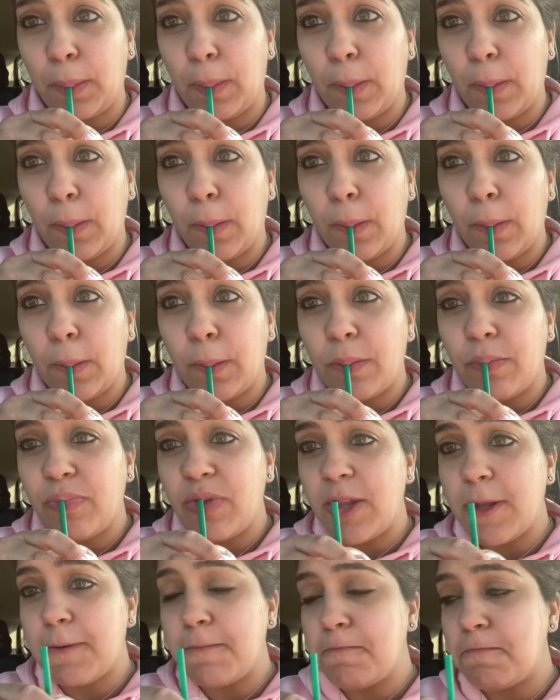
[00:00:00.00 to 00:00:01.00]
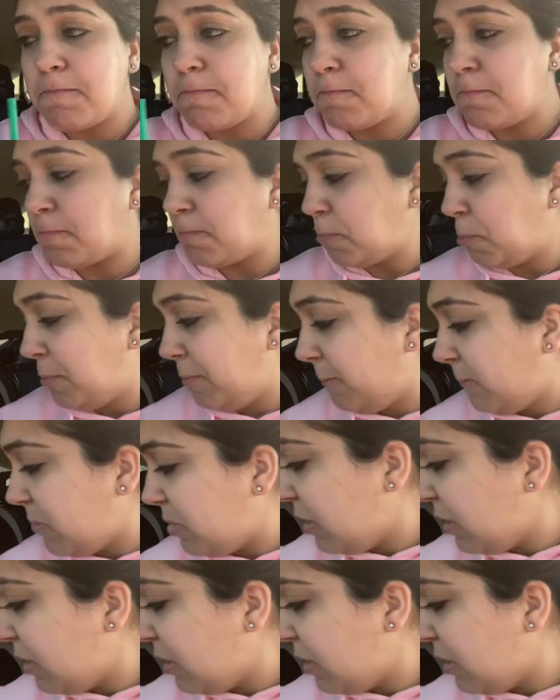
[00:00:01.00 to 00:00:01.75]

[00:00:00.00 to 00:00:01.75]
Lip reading: No one is speaking in this clip.